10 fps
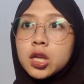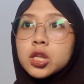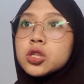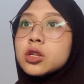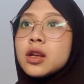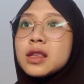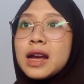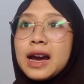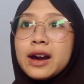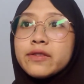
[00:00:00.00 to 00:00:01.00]
Could you not
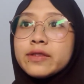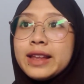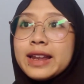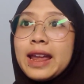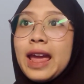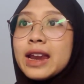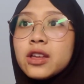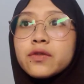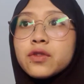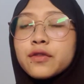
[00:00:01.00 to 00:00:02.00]
have let
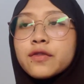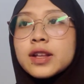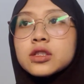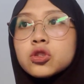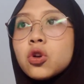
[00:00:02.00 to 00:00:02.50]
any of your friends